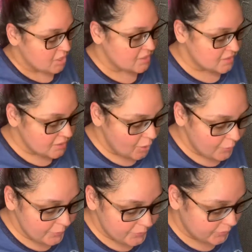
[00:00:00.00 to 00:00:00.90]
So
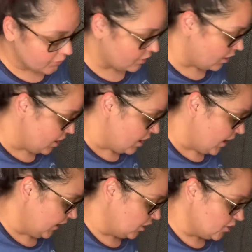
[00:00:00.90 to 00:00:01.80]

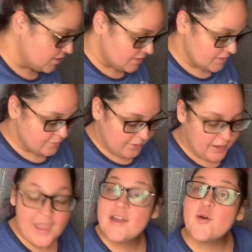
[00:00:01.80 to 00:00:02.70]
I know this has been
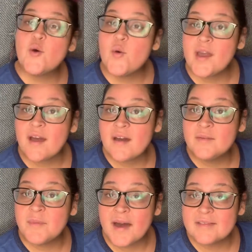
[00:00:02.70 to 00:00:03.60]
a quick
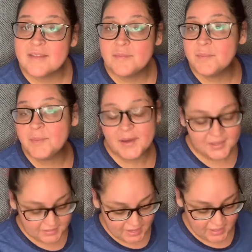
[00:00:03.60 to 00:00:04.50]
unboxing,
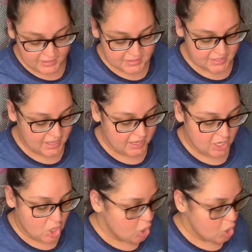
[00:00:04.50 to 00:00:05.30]
but I like to get